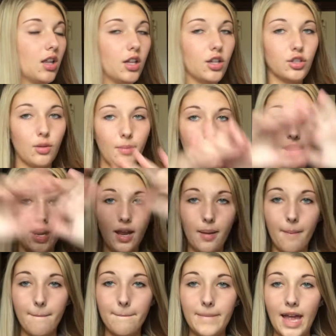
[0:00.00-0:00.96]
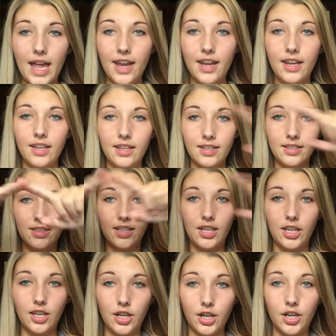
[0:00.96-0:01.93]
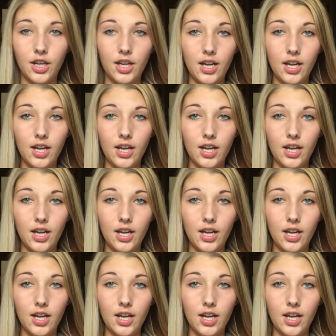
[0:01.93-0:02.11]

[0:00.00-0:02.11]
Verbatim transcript: so my bed is here.